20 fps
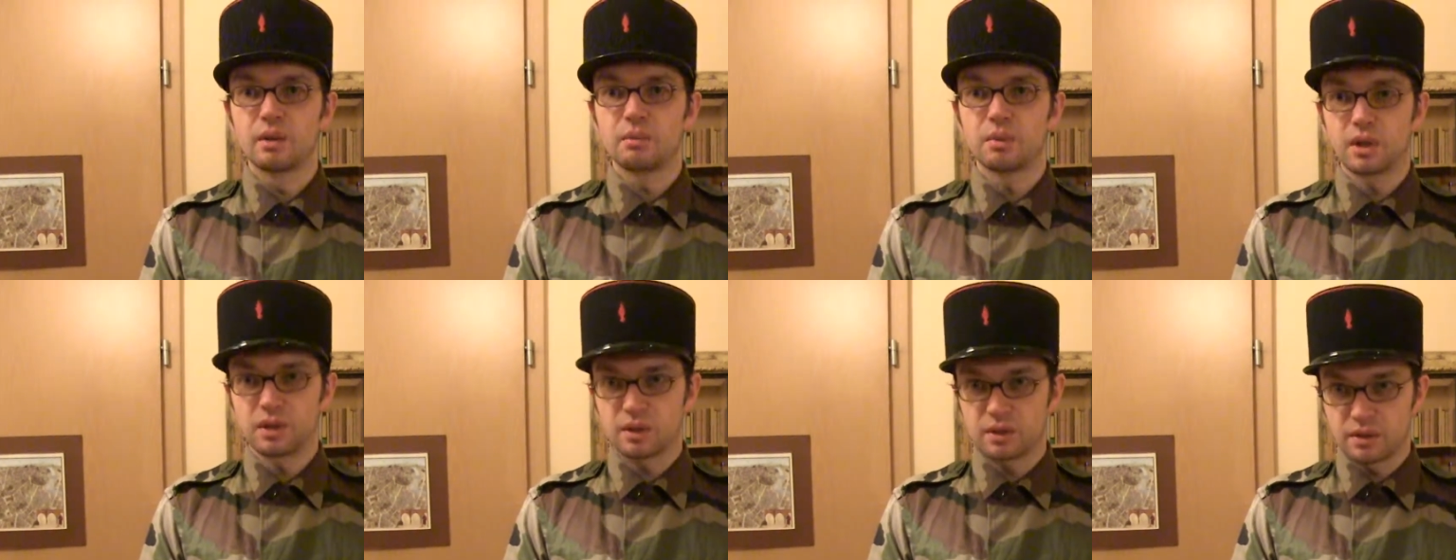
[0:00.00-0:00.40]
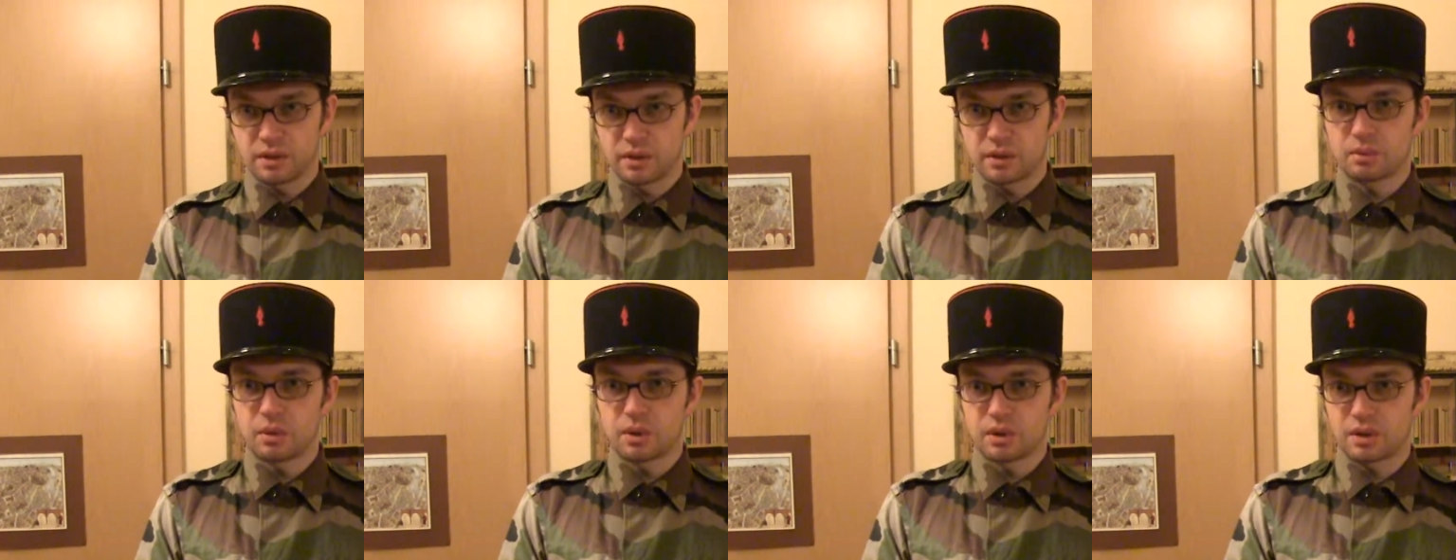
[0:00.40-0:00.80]
because
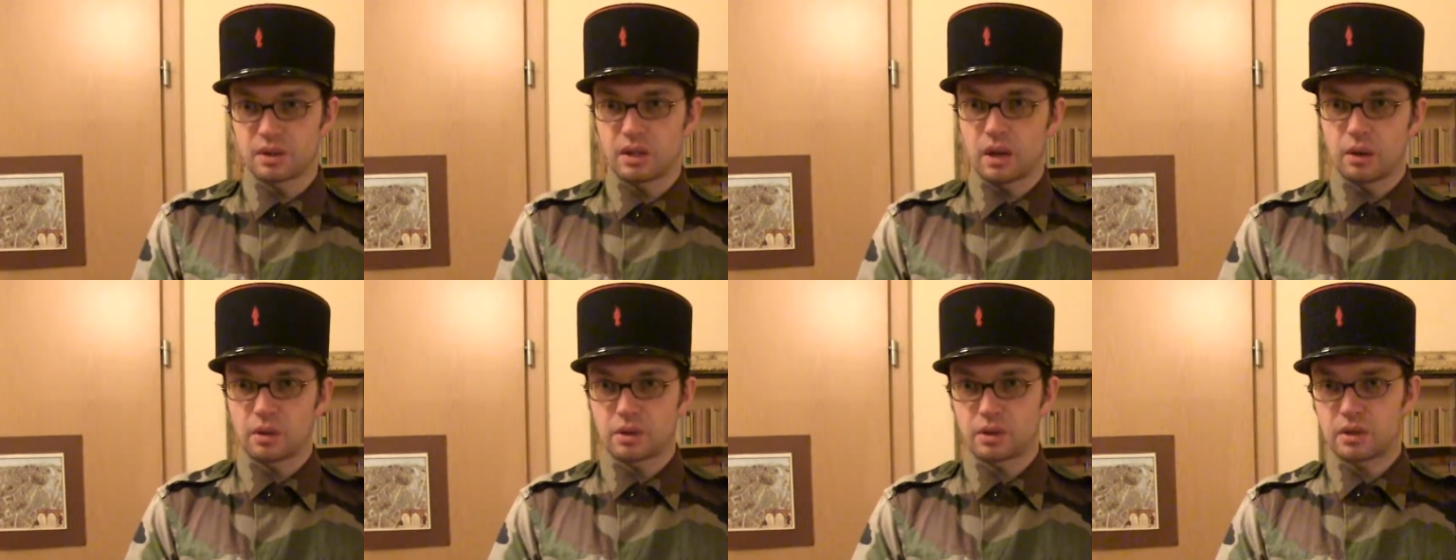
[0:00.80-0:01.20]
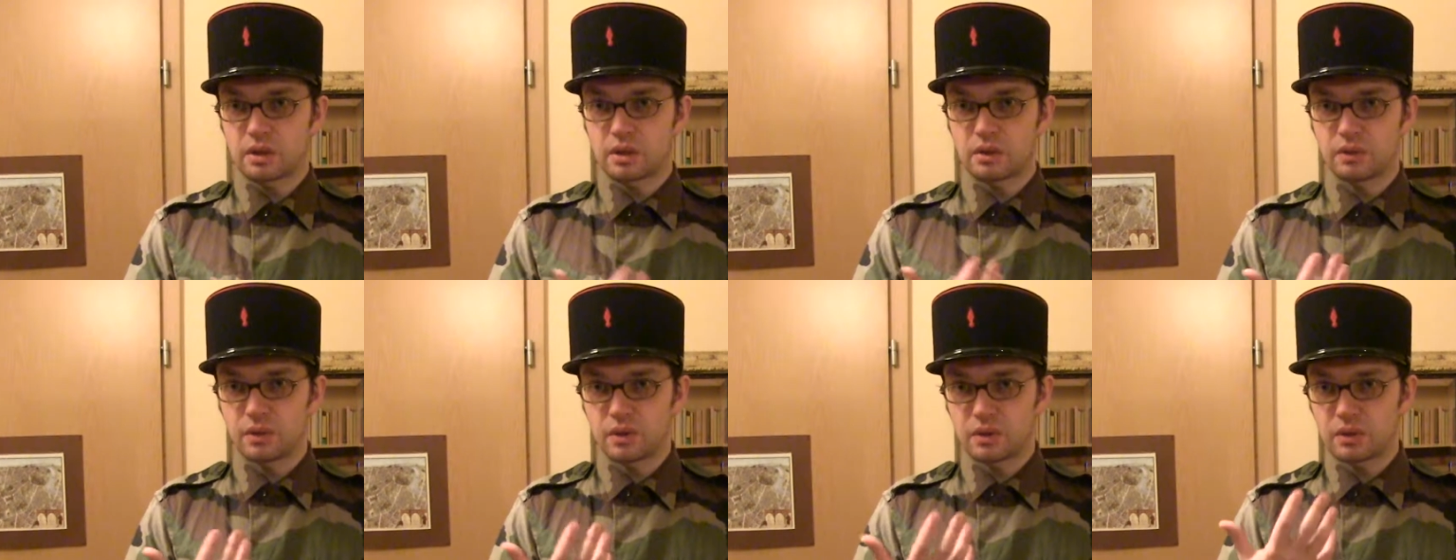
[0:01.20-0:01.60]
it was
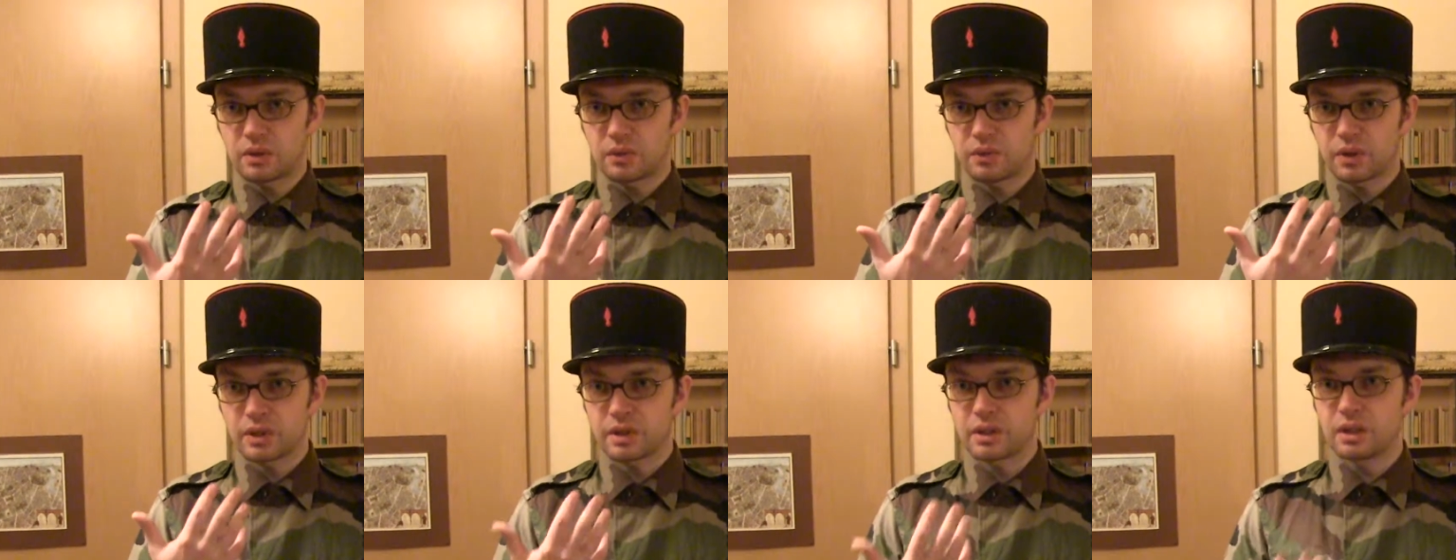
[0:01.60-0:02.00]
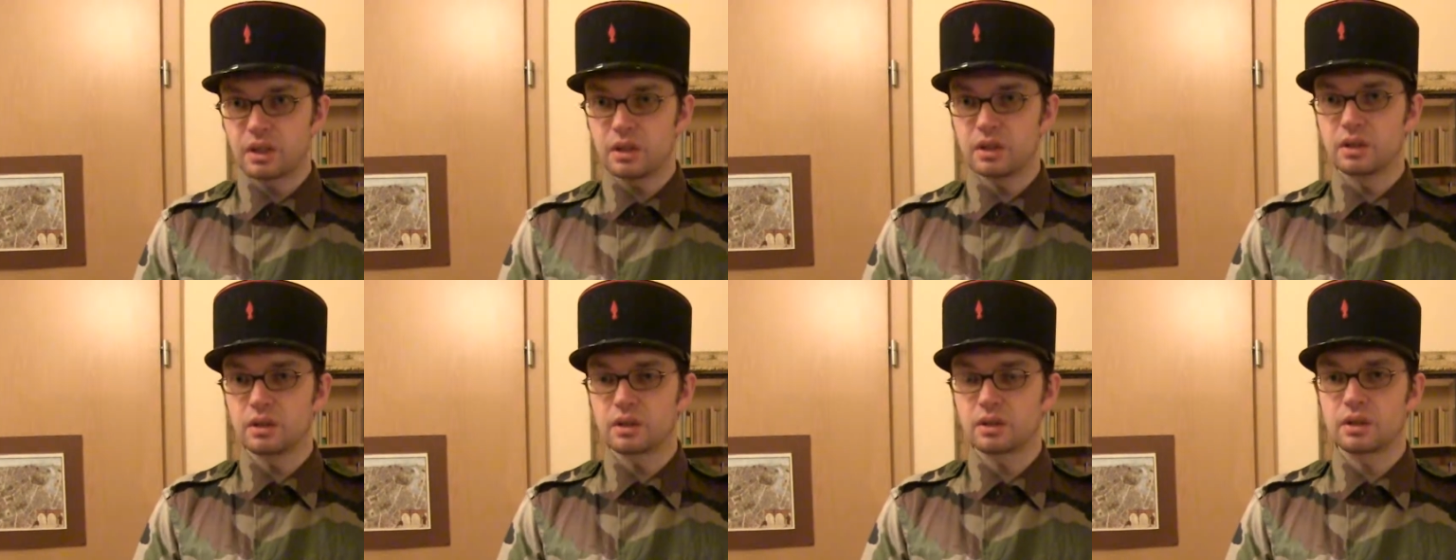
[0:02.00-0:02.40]
such
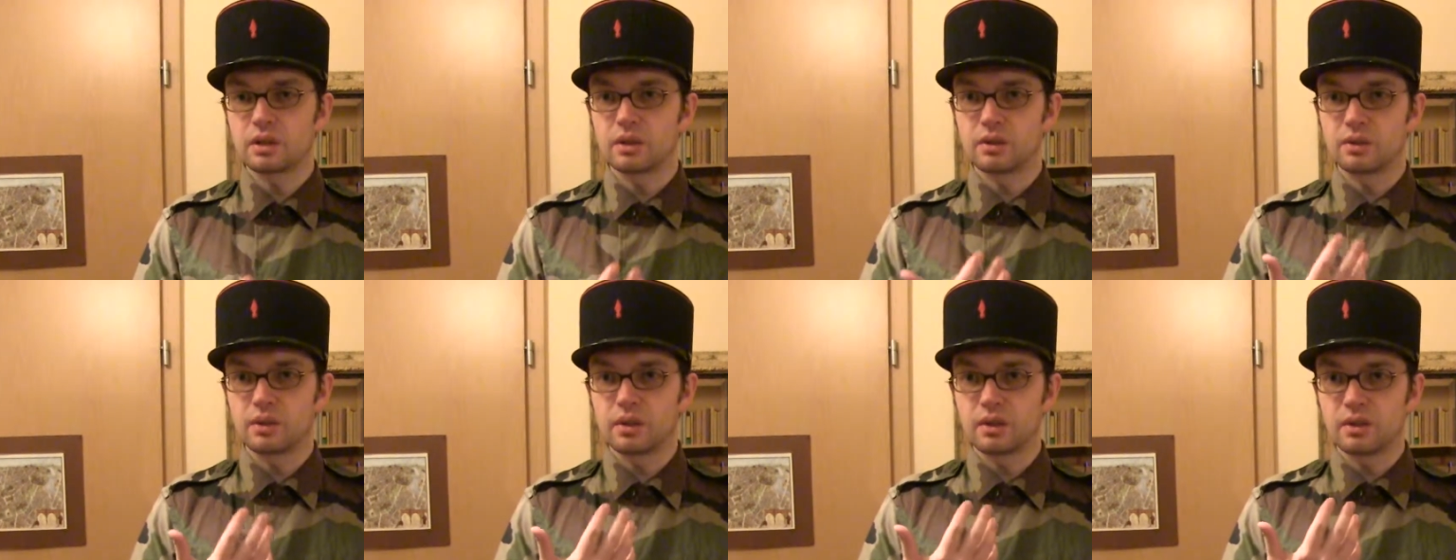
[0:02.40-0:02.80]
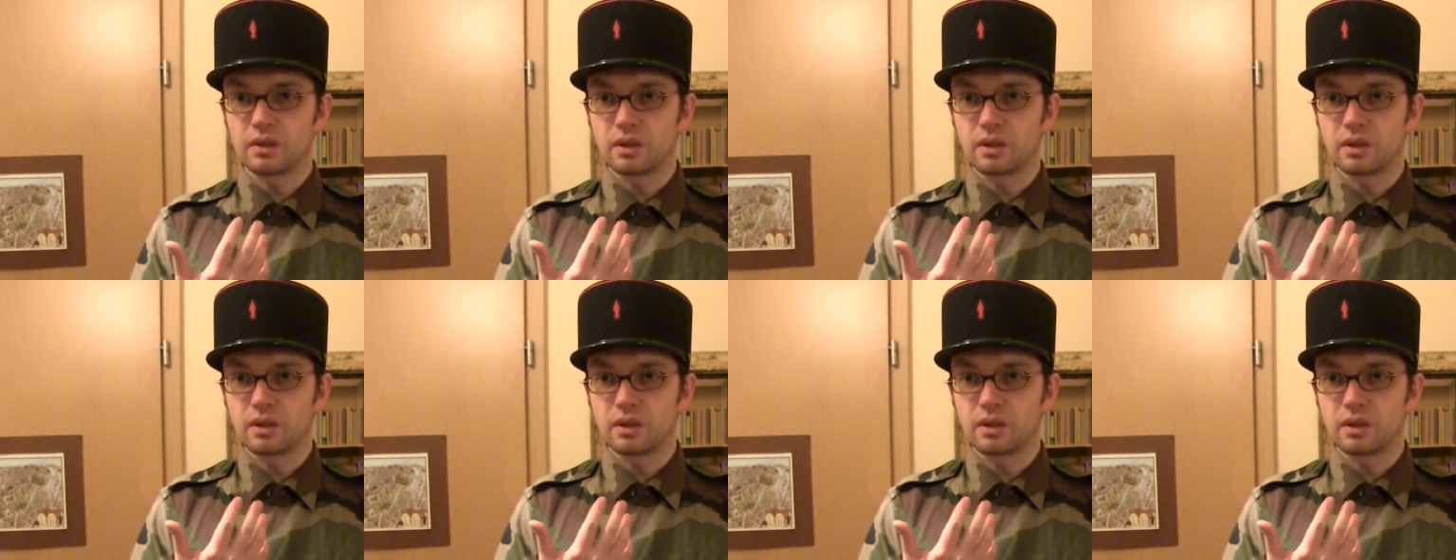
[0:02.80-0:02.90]
fastidious and